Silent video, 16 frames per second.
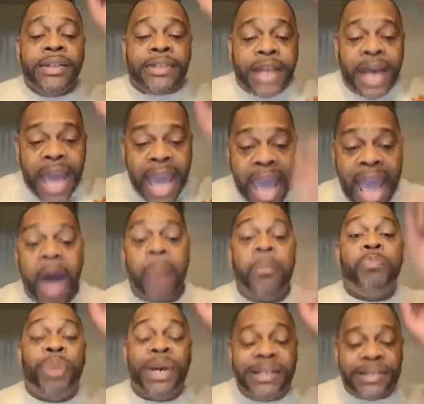to
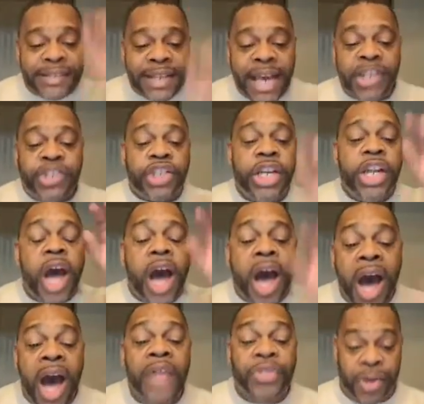help position
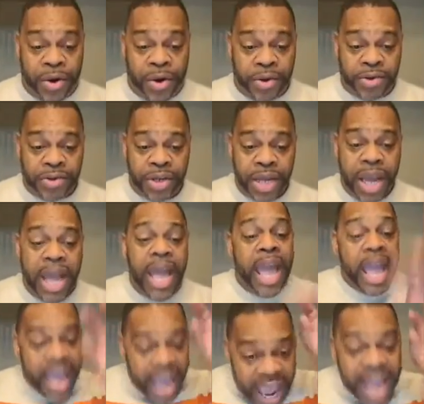others
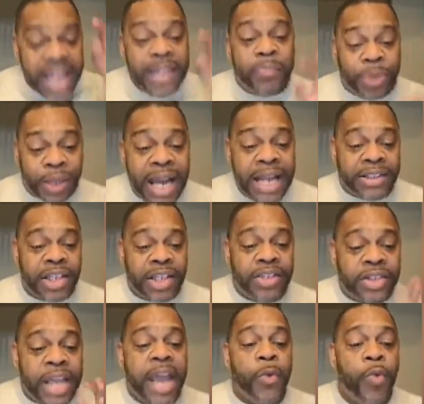in
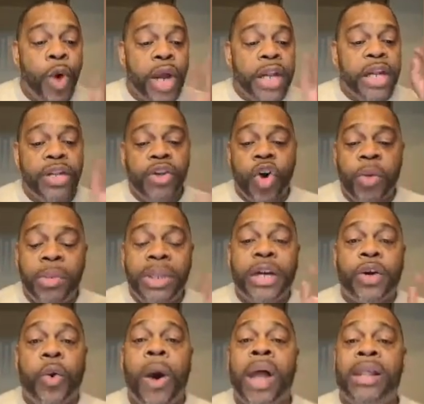places they wouldn't normally
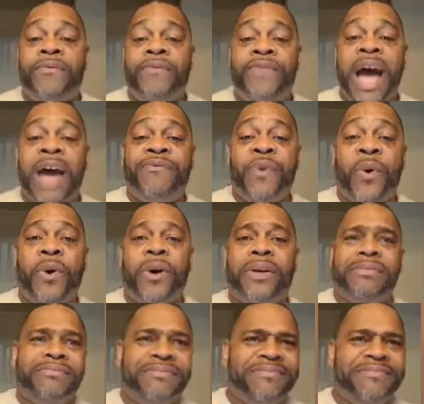qualify for.